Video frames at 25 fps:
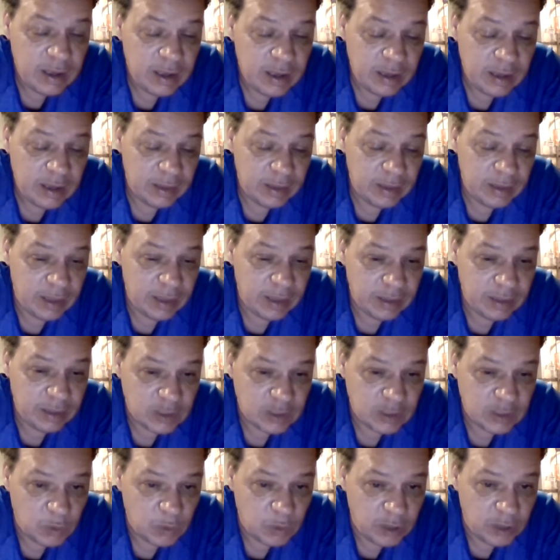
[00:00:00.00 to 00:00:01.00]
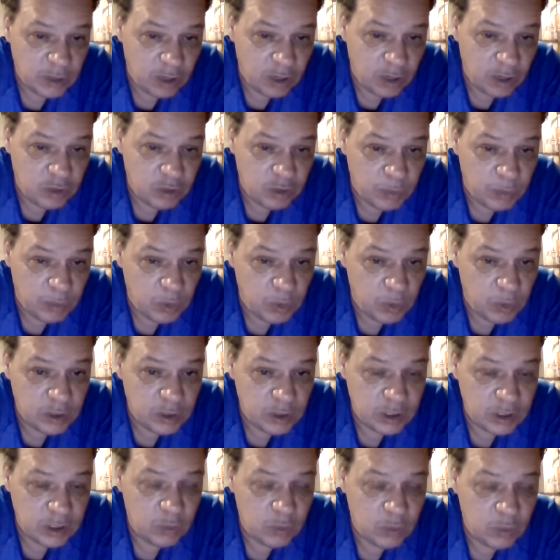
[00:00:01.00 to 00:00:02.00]
that this is what Donald Trump
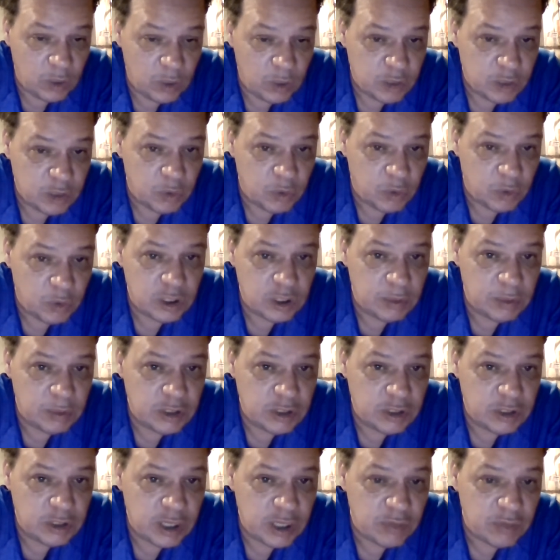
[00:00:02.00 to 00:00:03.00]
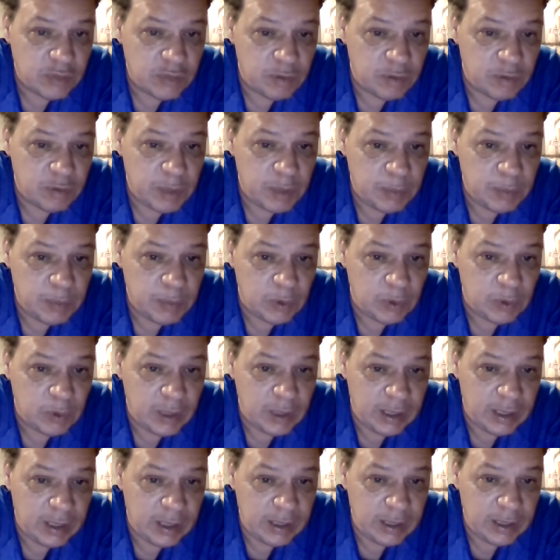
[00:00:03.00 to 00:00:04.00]
wants. He wants more stimulus checks for the people,
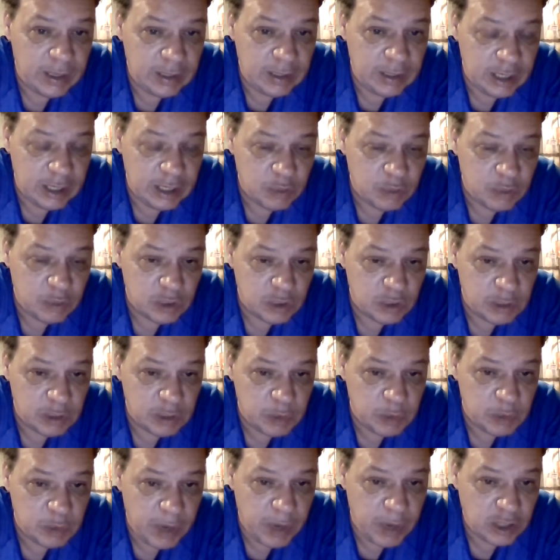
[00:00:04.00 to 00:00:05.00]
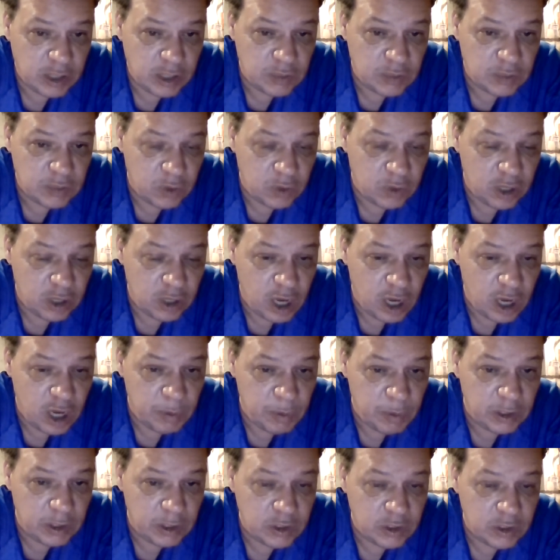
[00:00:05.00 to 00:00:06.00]
and he needs more stimulus packages for the
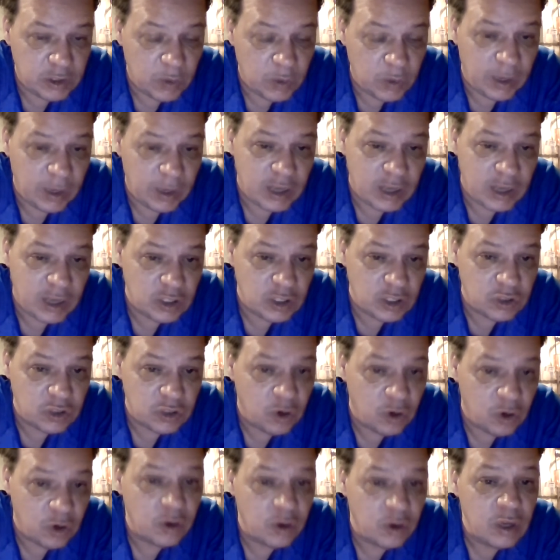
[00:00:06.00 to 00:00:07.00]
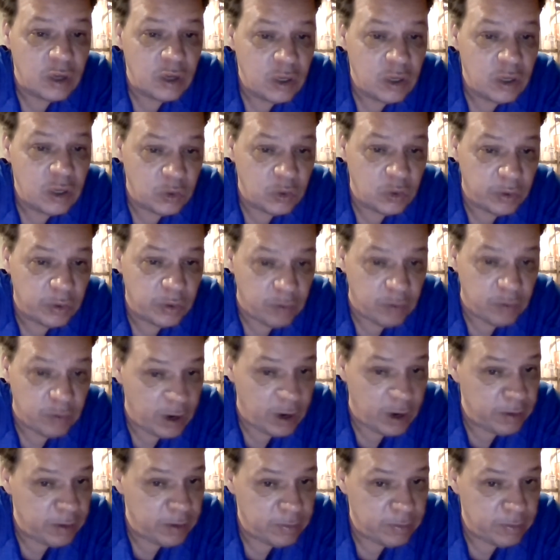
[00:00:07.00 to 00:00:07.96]
economy so it'll actually start to thrive.